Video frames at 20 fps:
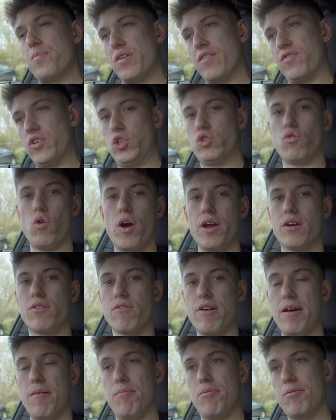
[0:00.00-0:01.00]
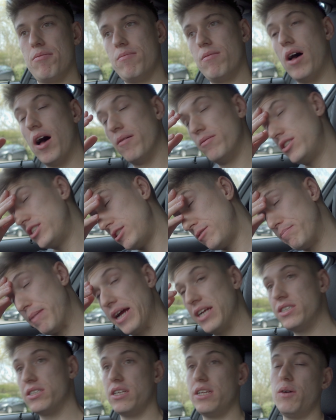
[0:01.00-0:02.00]
for dry grip,
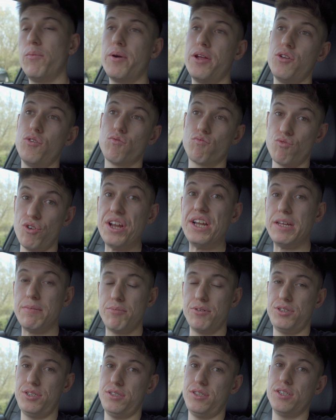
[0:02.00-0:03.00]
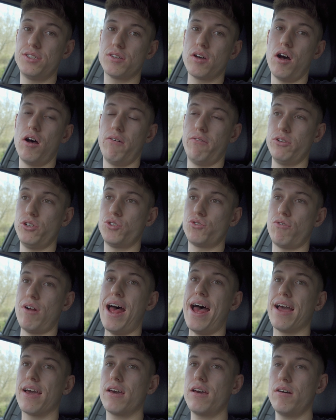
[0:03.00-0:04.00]
especially when you're really pushing this car on
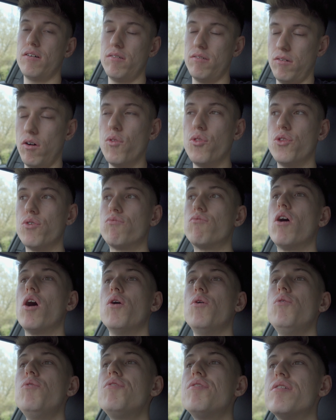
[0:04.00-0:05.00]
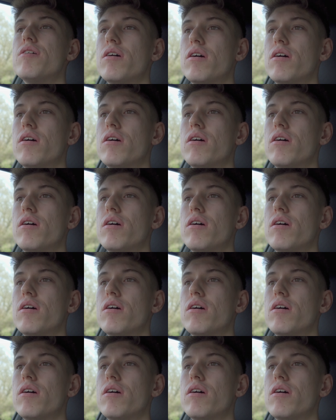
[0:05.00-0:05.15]
track. On the road,